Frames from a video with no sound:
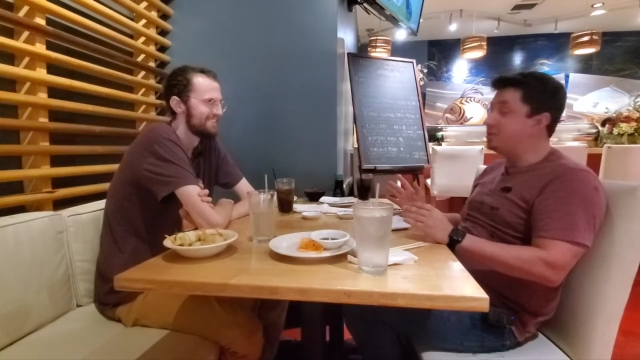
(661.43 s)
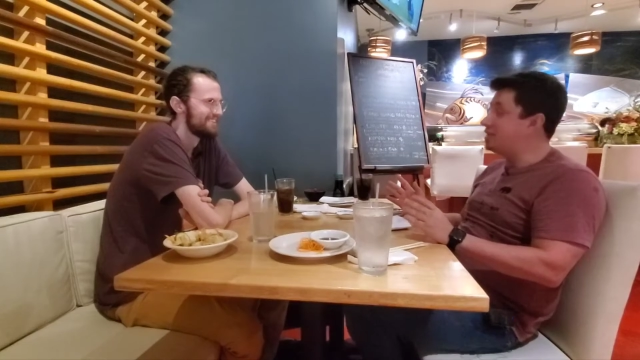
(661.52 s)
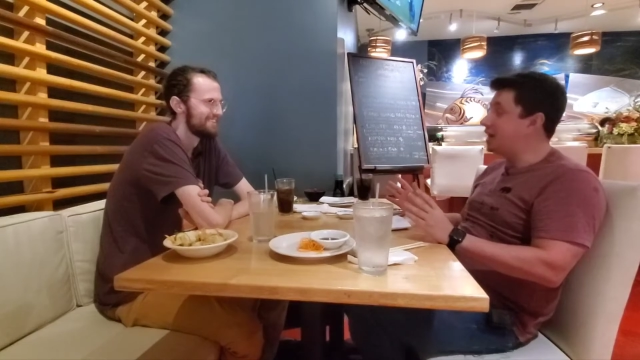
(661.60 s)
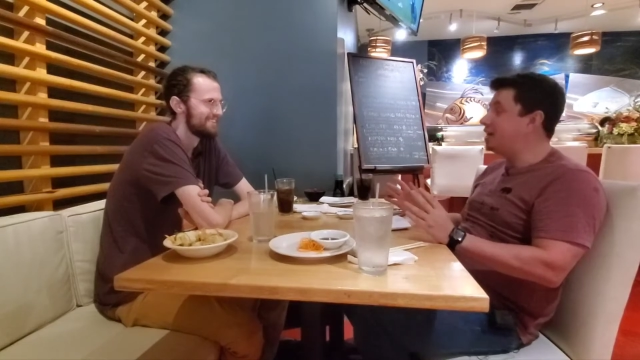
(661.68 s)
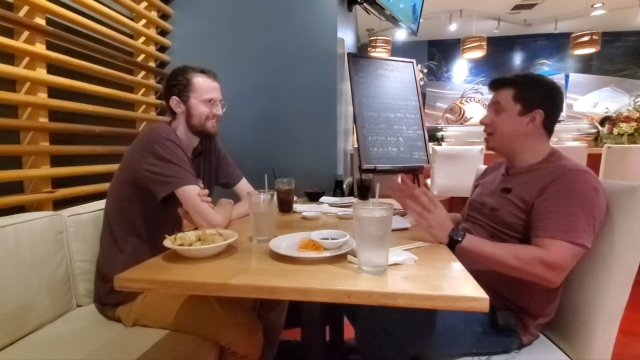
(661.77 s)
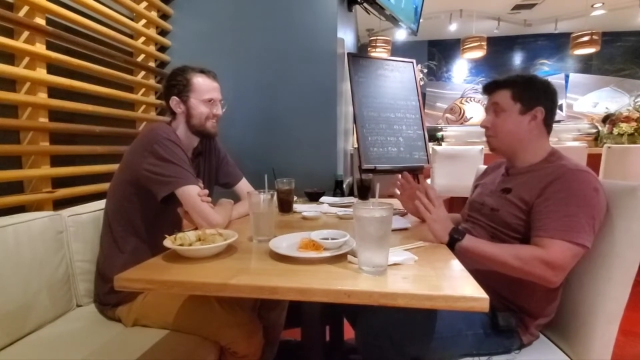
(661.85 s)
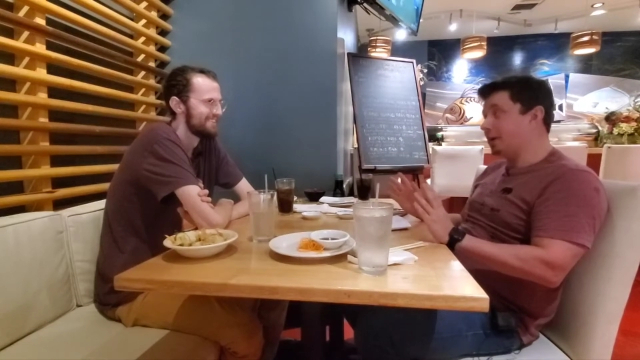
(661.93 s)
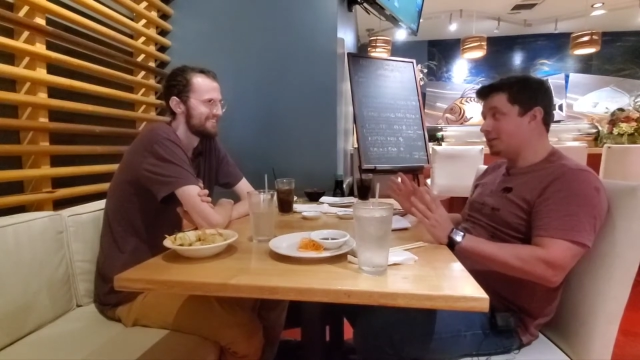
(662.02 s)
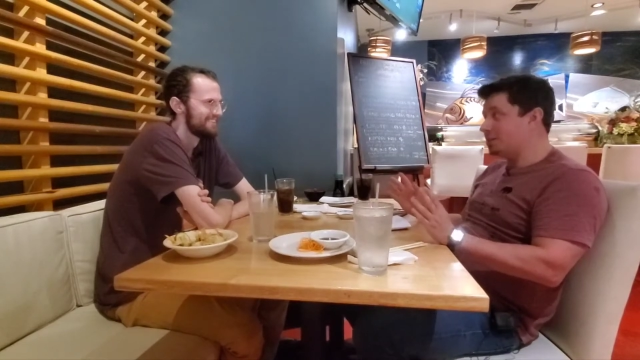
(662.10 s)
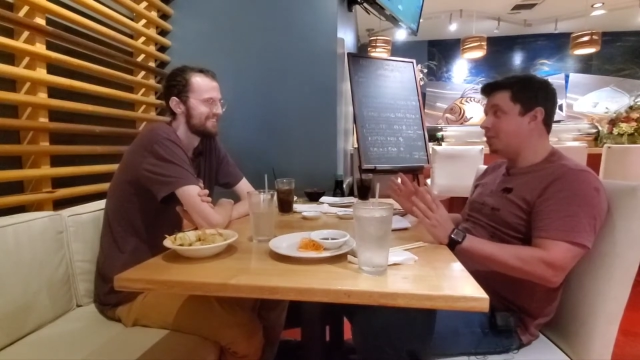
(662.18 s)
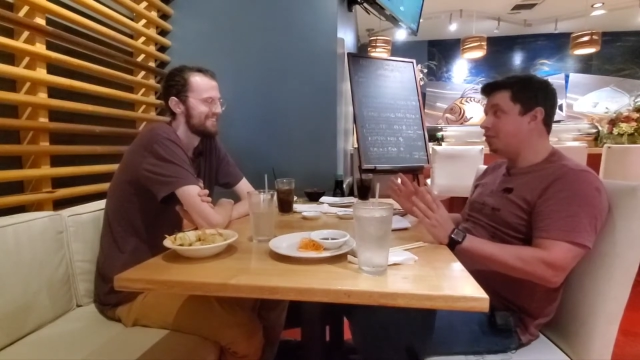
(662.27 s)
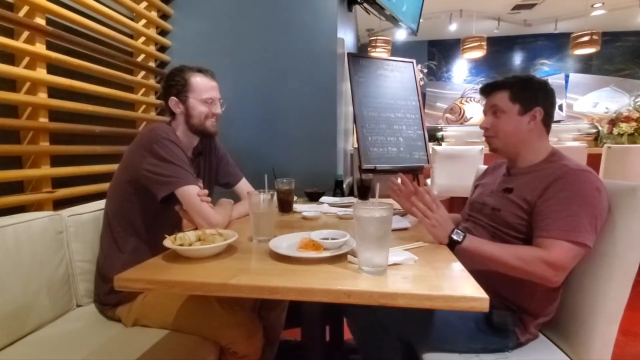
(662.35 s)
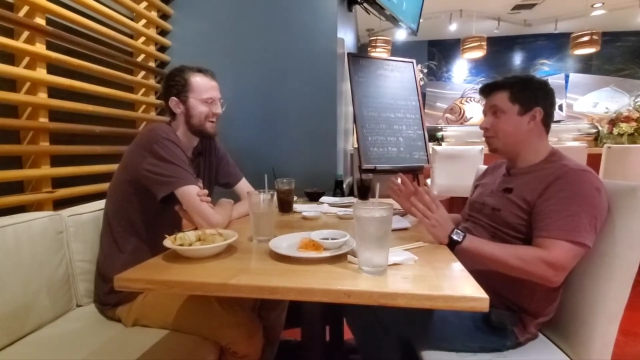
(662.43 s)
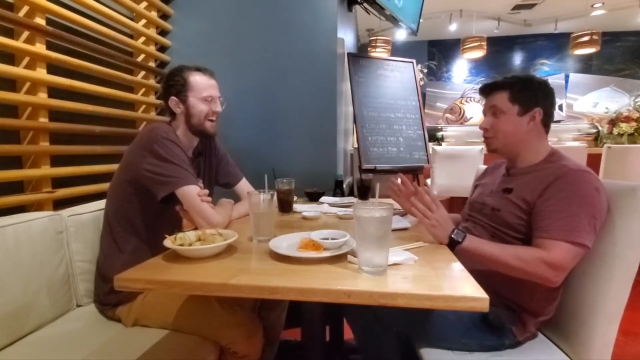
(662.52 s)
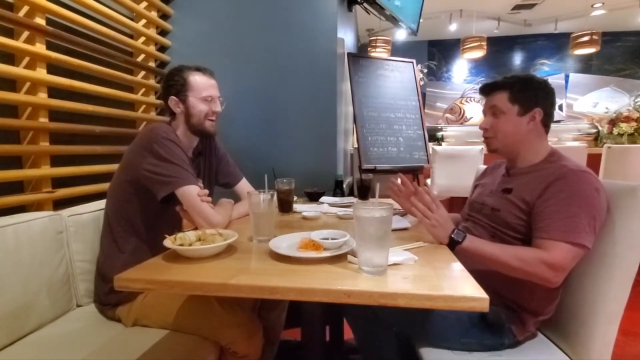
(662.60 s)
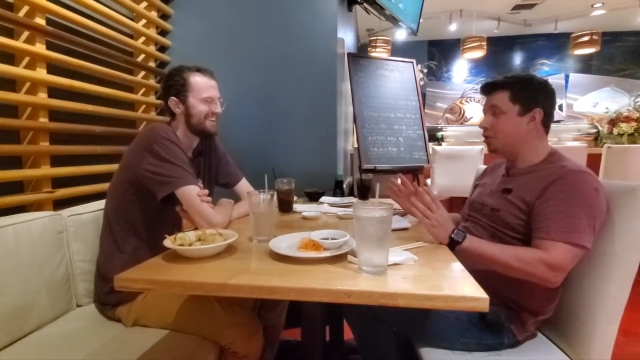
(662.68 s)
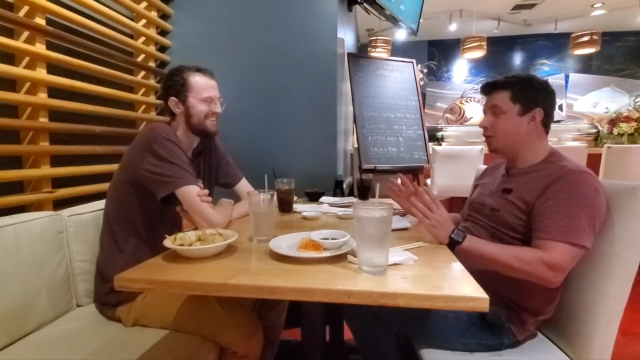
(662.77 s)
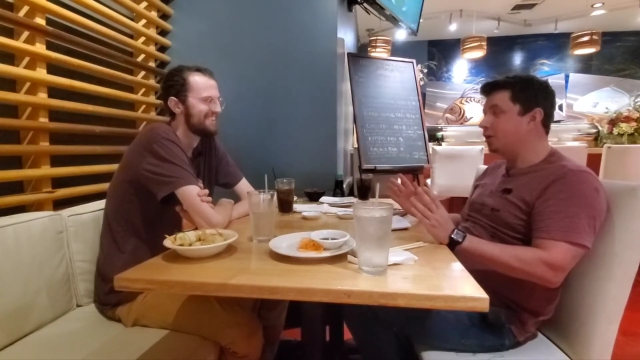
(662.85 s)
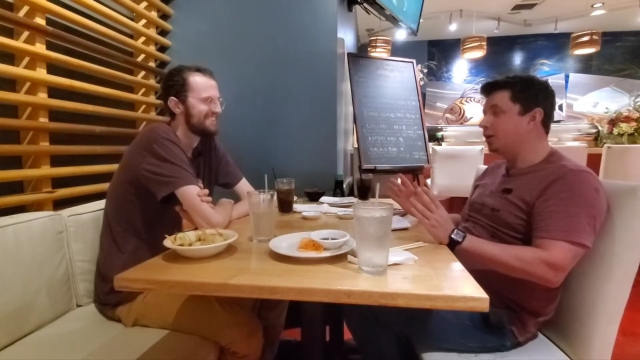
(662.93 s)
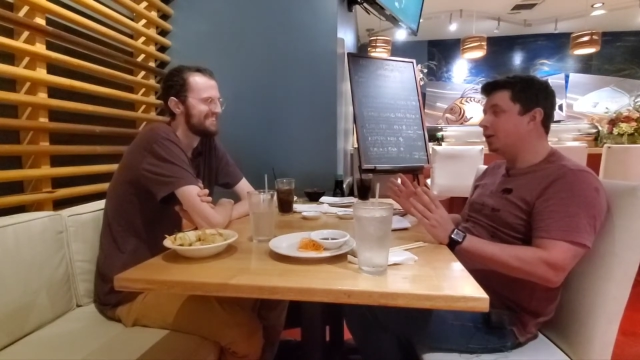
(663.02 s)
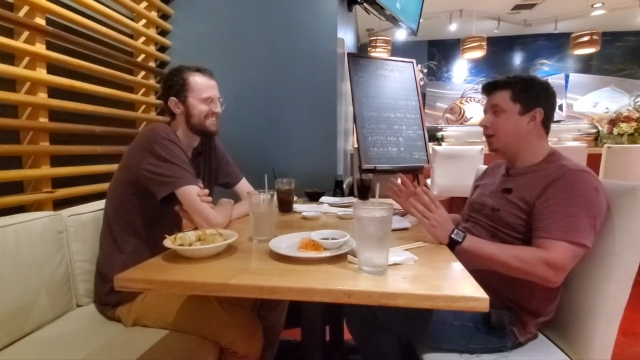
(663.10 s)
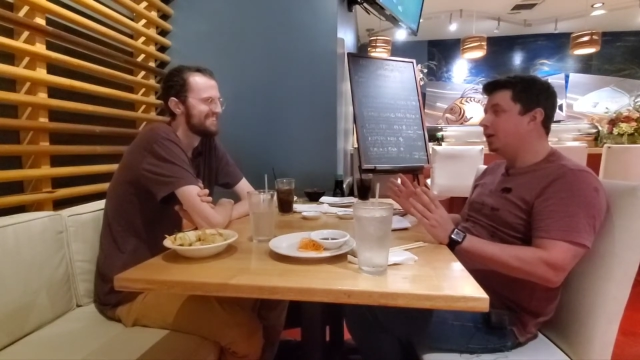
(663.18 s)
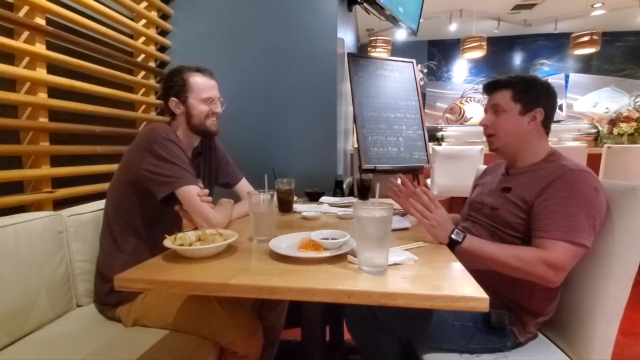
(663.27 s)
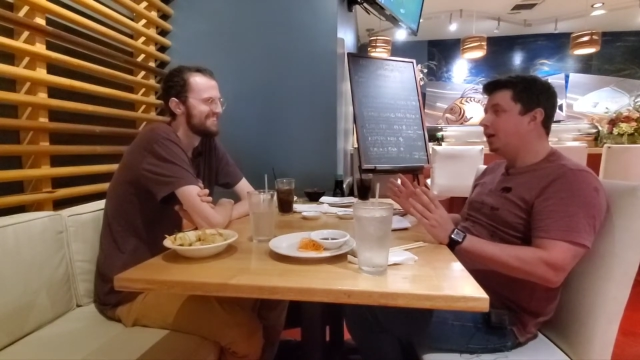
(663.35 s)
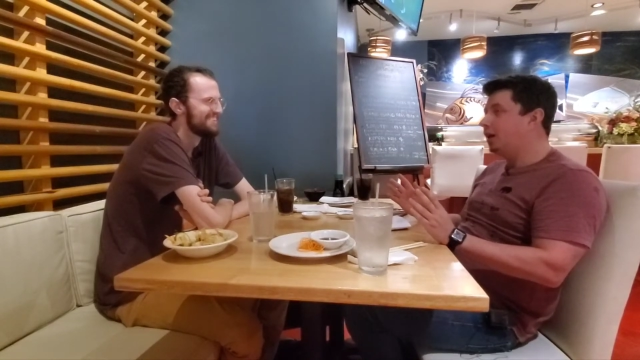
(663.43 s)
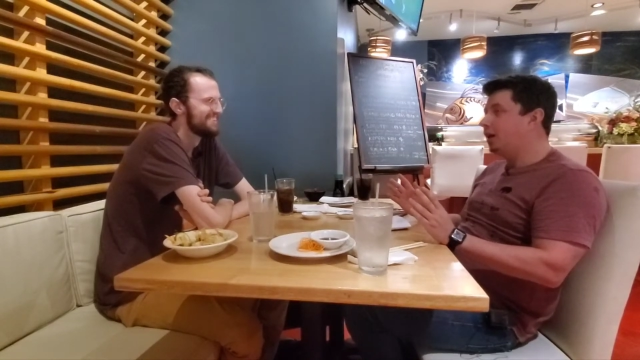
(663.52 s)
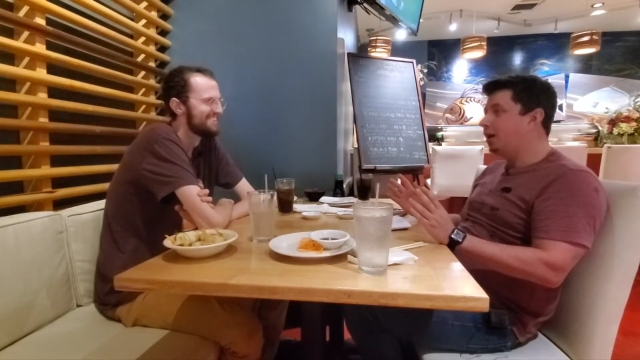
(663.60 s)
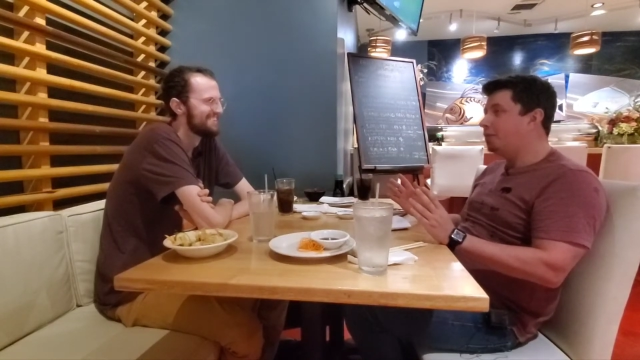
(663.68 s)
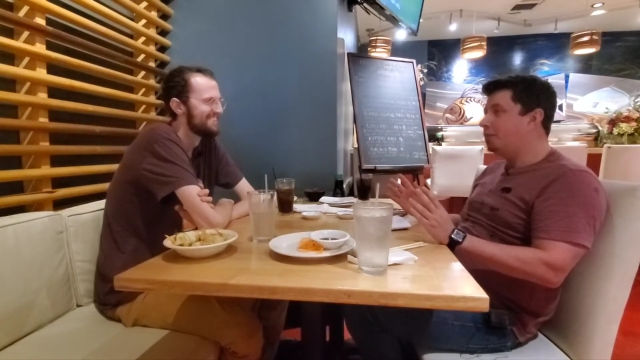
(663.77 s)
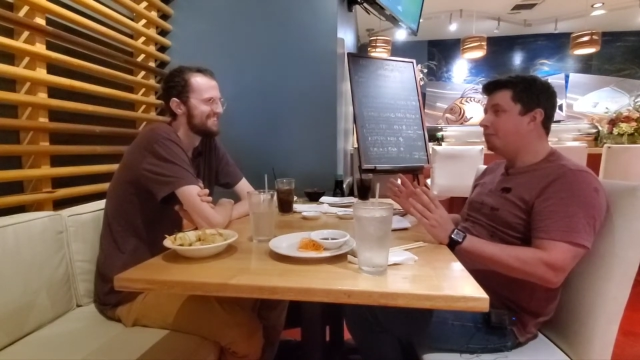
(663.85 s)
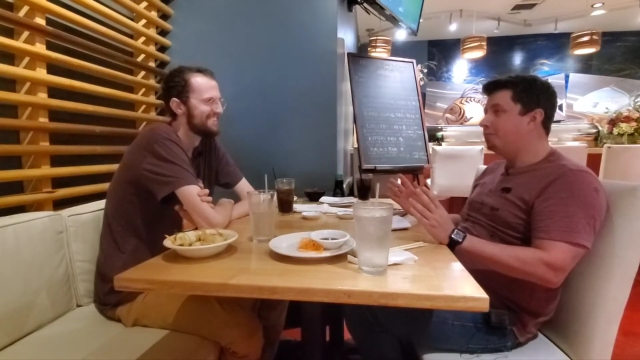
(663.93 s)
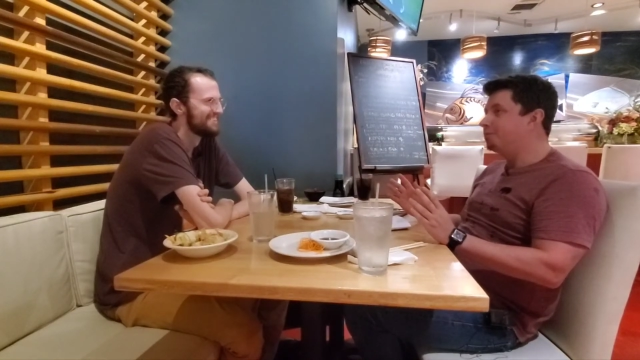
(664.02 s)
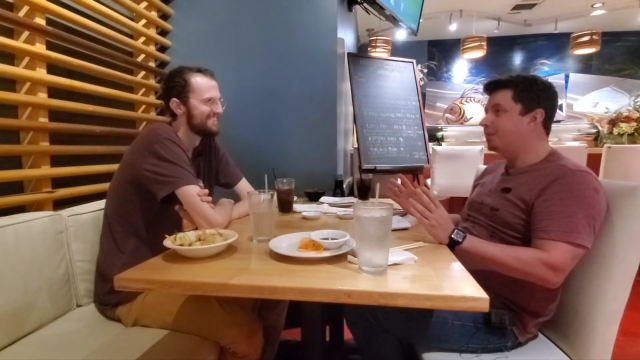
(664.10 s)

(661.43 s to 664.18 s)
Speaker 1: I'm dating myself for sure. Um,